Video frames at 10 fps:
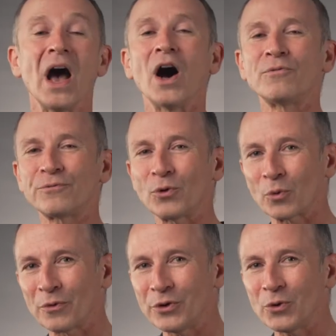A full
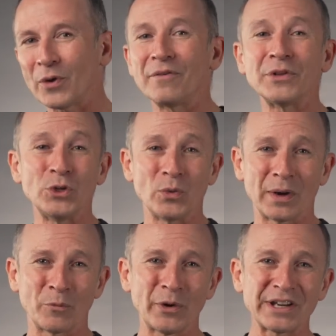review of the
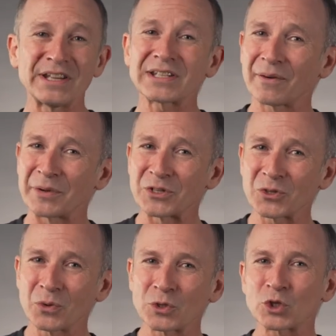UM1 is coming
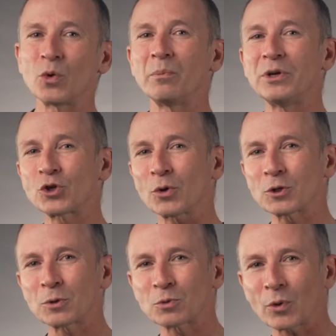soon, so be sure to
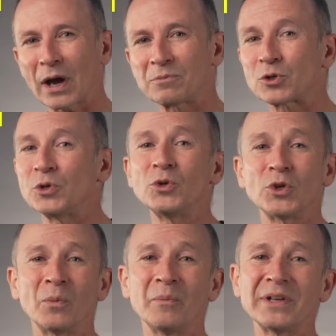subscribe so you
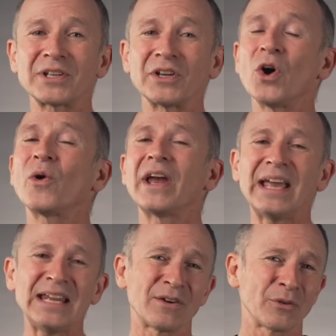don't miss it or
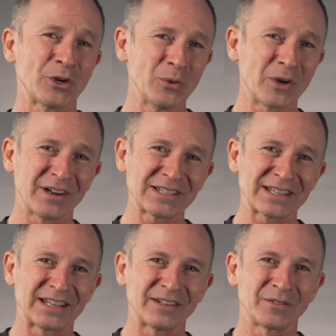any of our new content.